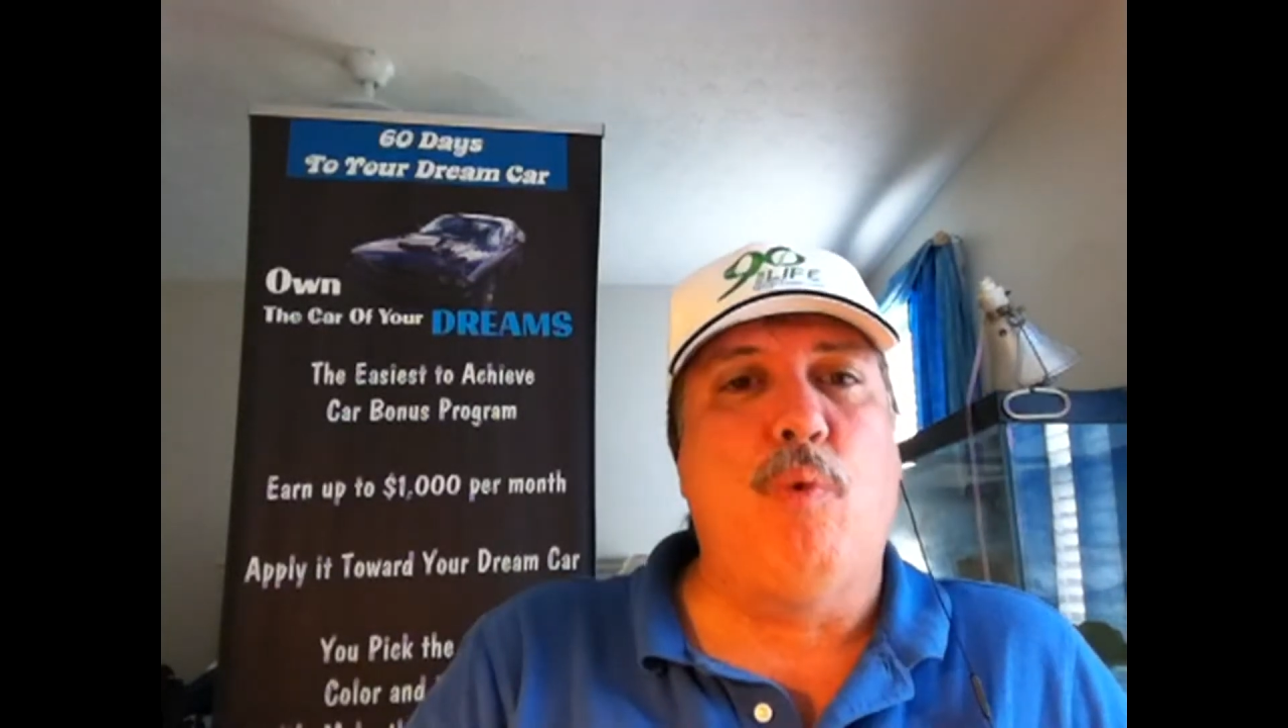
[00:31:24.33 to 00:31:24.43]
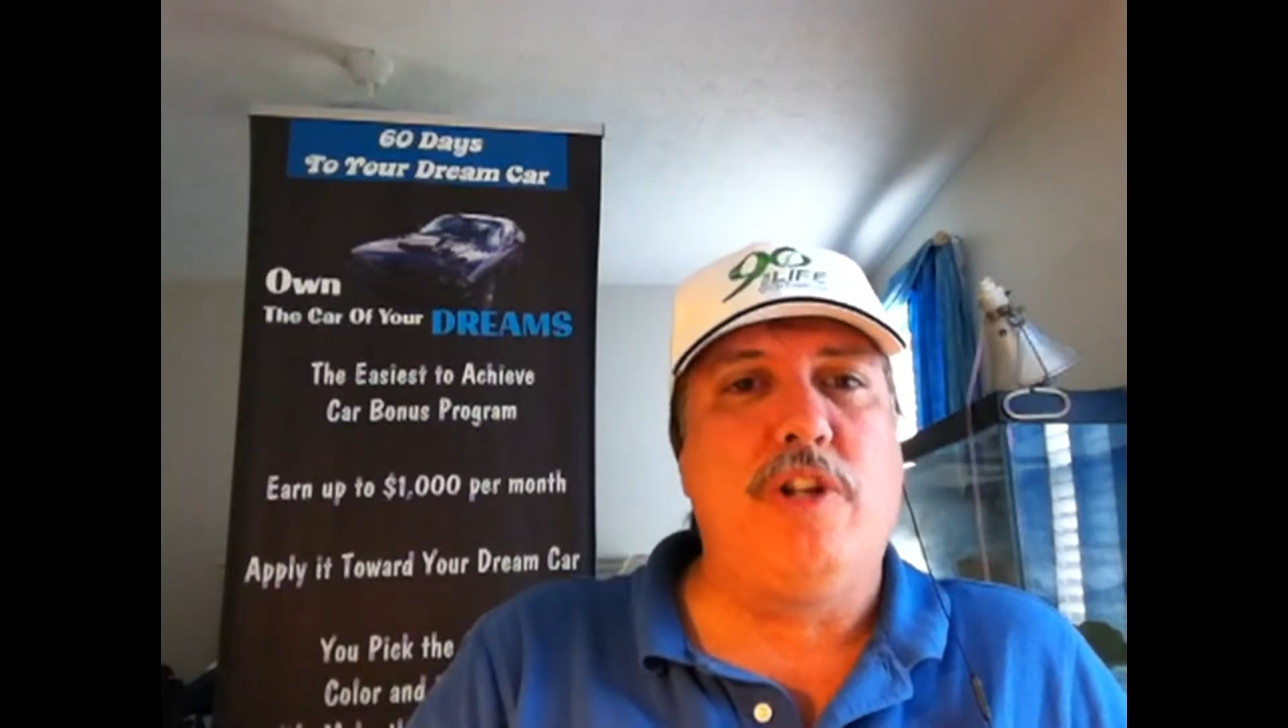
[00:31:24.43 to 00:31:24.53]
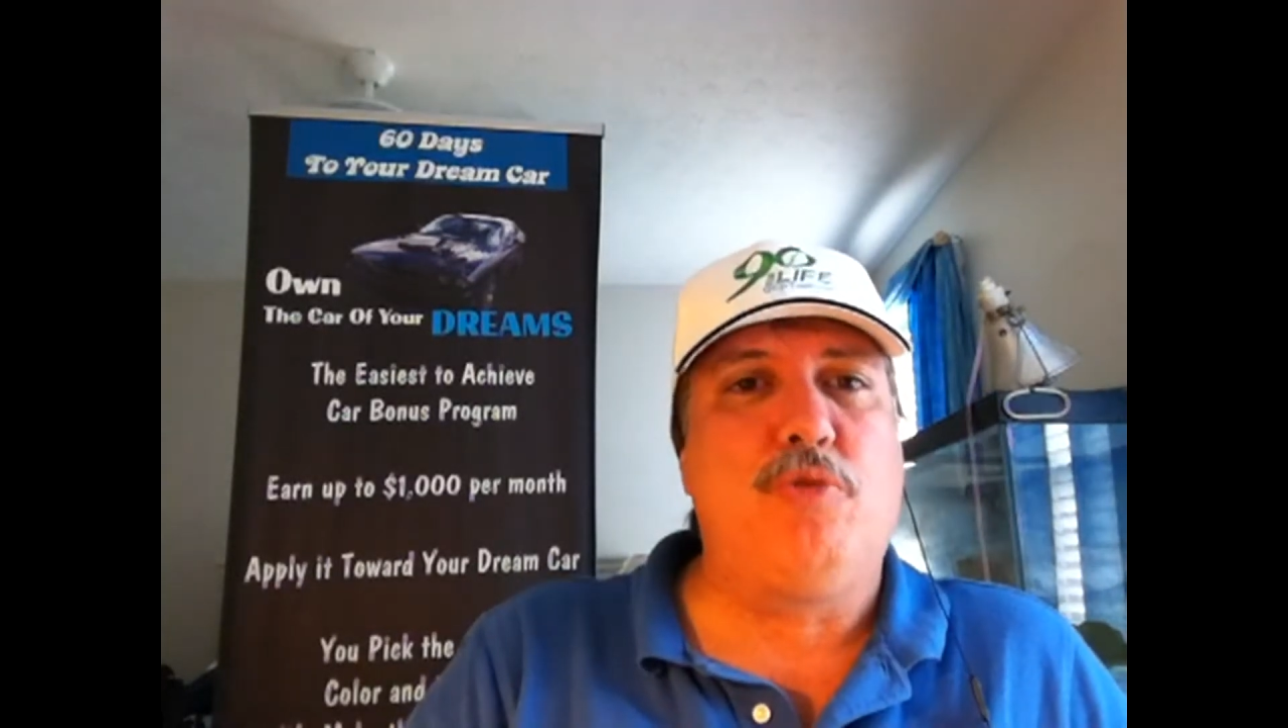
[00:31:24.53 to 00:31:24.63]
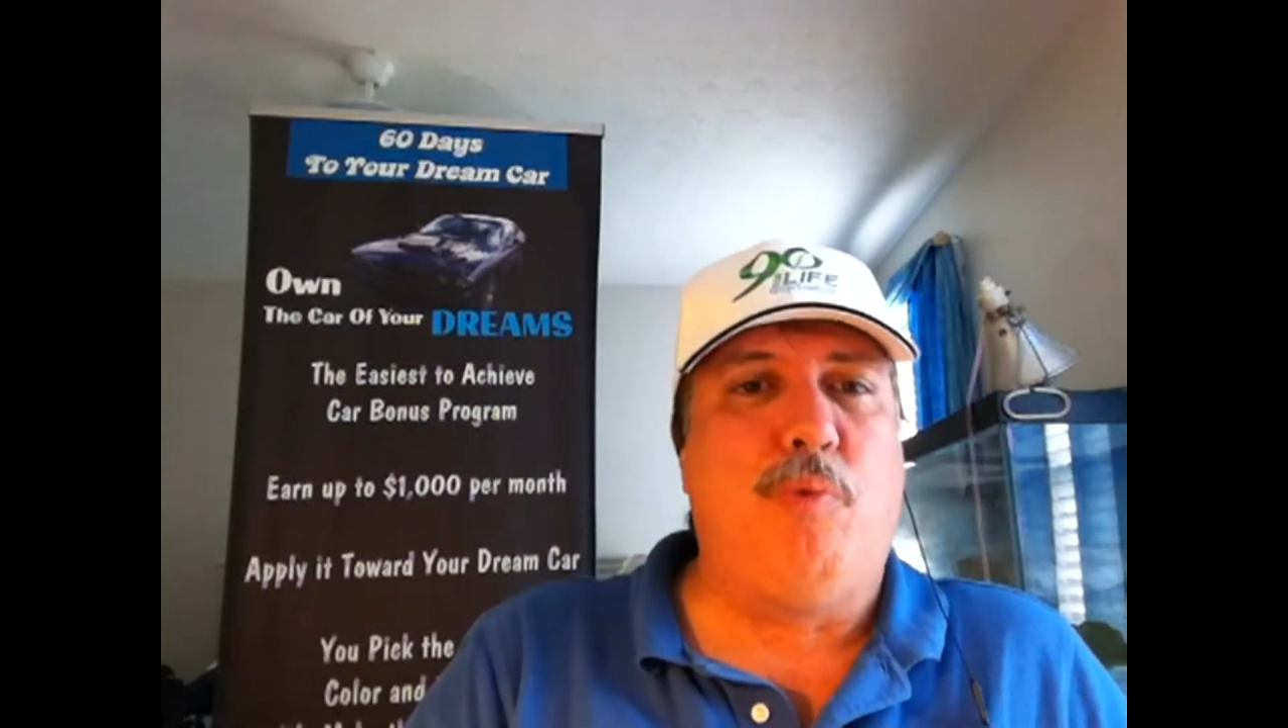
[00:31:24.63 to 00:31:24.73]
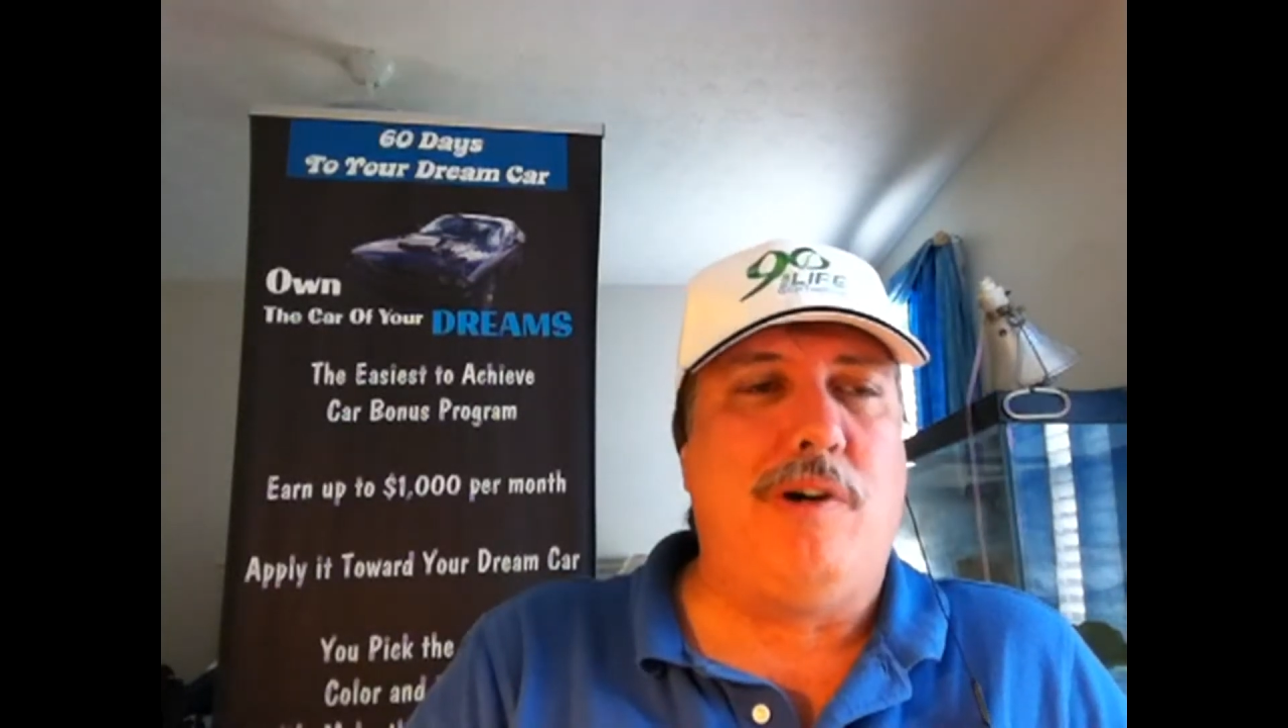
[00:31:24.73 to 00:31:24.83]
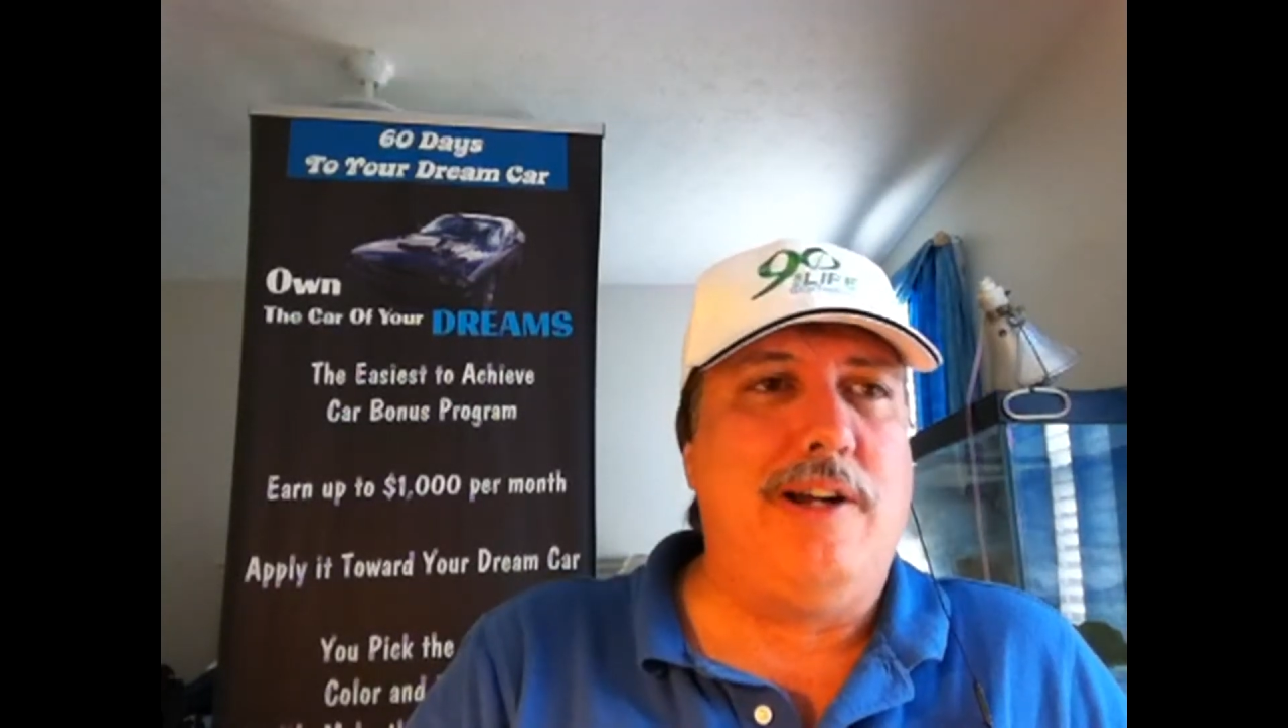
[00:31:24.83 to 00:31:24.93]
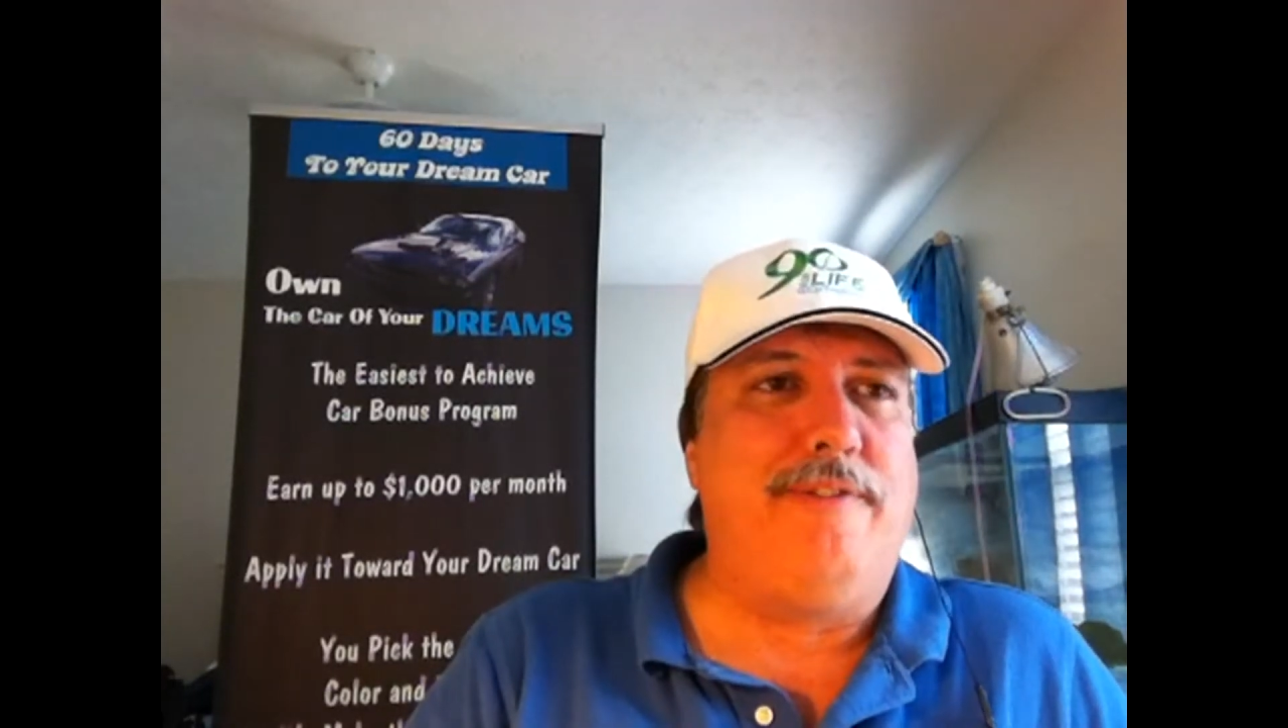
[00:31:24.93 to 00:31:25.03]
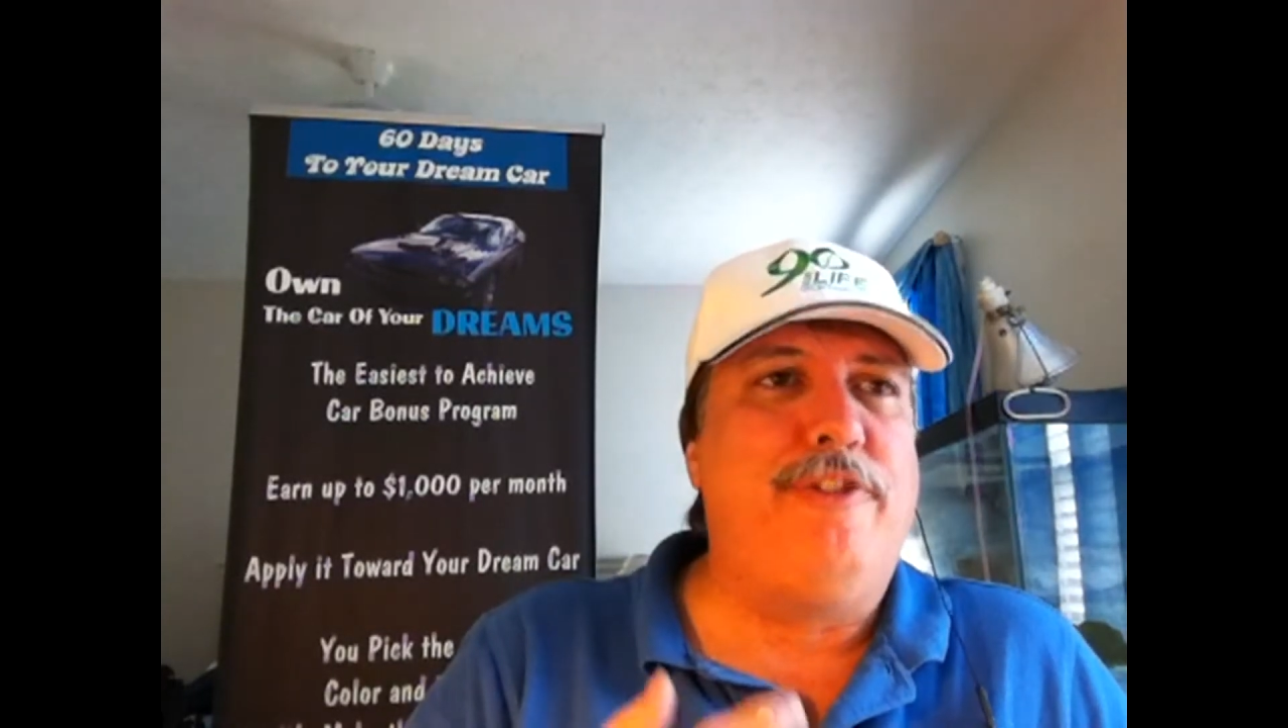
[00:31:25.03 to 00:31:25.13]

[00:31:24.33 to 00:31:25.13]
which one